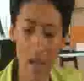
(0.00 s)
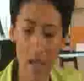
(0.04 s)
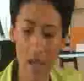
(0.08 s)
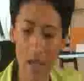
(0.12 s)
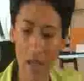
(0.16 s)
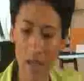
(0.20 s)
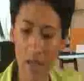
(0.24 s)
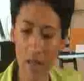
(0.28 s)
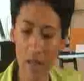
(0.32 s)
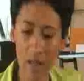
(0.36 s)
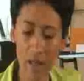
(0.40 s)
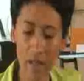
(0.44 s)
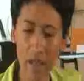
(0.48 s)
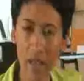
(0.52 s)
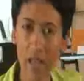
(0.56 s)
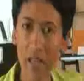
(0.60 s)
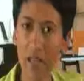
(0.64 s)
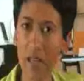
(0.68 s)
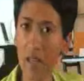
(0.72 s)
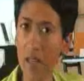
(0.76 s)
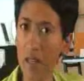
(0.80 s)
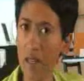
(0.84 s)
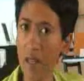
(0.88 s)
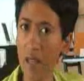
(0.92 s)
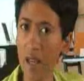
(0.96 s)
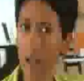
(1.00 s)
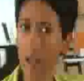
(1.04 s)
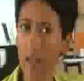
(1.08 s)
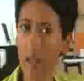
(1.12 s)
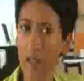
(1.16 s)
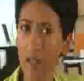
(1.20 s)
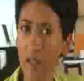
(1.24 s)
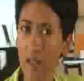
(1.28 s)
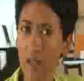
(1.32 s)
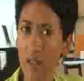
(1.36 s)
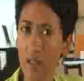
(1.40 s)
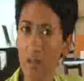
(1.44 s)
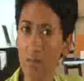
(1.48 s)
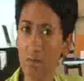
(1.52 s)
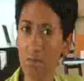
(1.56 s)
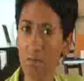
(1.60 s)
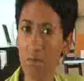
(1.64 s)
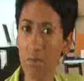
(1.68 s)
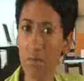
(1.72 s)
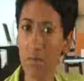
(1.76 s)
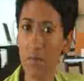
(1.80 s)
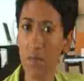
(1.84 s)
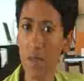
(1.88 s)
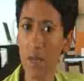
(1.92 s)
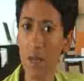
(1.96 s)
And again,
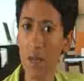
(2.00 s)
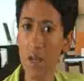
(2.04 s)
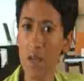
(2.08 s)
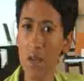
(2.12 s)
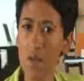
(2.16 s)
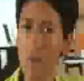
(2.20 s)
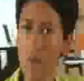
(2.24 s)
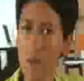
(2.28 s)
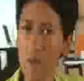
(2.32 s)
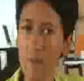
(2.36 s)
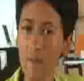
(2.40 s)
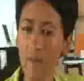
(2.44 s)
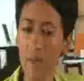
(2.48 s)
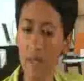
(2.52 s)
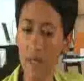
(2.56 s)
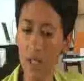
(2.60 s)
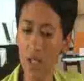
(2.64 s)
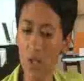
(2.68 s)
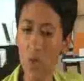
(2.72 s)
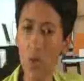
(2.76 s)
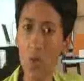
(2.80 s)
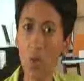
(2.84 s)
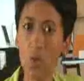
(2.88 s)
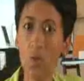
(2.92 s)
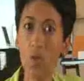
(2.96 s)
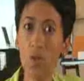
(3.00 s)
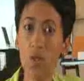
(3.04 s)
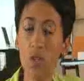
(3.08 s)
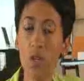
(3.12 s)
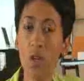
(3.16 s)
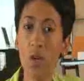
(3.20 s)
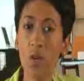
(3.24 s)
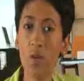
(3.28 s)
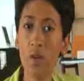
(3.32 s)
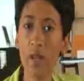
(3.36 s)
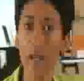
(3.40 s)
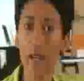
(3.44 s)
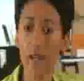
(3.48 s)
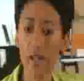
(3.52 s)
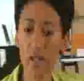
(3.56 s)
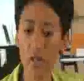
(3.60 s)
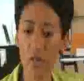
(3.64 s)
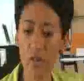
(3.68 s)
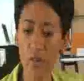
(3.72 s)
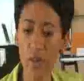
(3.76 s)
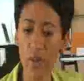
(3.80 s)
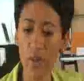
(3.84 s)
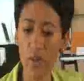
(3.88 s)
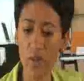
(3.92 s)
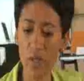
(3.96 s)
a creamy dish would also go
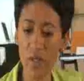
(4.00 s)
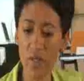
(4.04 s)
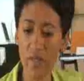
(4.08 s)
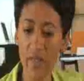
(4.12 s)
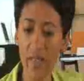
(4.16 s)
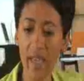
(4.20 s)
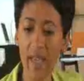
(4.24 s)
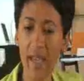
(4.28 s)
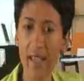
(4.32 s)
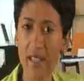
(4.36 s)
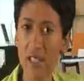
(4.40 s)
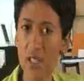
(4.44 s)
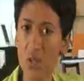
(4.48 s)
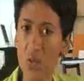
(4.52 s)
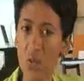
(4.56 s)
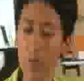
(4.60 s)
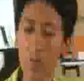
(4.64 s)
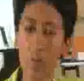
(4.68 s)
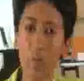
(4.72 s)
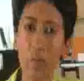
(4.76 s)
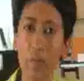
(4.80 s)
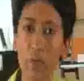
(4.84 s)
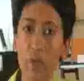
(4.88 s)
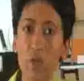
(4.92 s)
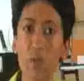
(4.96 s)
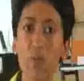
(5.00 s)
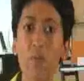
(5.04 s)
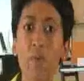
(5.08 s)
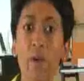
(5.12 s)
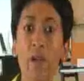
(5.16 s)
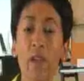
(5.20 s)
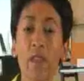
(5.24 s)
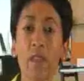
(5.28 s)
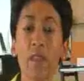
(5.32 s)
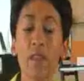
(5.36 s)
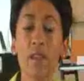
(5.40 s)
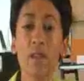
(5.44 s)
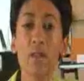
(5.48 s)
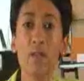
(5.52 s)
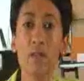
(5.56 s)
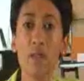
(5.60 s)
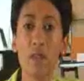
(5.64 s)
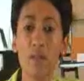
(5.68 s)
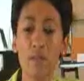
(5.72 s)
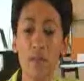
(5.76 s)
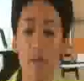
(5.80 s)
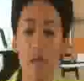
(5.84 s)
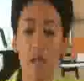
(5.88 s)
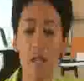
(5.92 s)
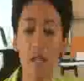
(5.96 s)
nice because of the acid would break the
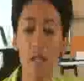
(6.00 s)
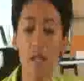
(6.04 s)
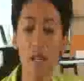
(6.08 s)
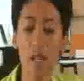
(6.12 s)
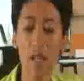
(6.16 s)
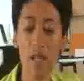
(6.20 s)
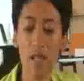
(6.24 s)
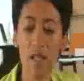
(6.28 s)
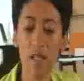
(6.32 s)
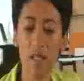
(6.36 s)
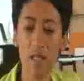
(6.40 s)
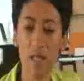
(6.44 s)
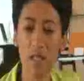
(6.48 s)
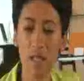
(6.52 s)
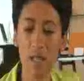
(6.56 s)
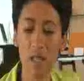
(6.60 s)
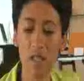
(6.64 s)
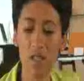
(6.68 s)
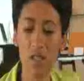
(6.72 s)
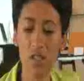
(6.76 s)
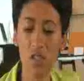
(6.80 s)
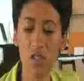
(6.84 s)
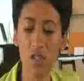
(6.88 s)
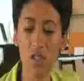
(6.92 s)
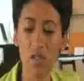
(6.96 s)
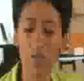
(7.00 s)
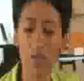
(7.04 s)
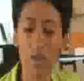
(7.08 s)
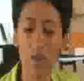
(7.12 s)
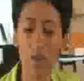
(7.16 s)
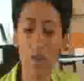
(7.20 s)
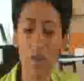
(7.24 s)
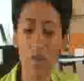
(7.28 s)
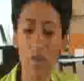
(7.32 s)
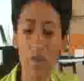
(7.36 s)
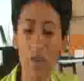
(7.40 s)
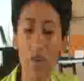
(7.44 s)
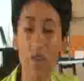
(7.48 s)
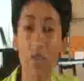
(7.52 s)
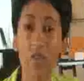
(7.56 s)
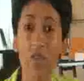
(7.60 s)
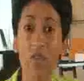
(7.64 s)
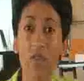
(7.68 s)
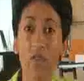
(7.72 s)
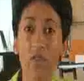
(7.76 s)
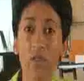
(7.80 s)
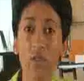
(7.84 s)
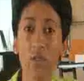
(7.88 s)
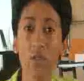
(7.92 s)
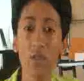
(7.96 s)
creamy texture of
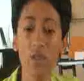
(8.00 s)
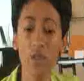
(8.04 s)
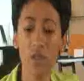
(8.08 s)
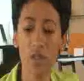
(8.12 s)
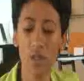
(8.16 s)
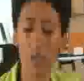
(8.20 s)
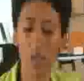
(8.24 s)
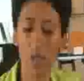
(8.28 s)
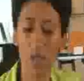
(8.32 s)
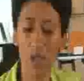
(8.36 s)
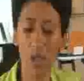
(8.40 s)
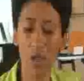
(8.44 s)
the food.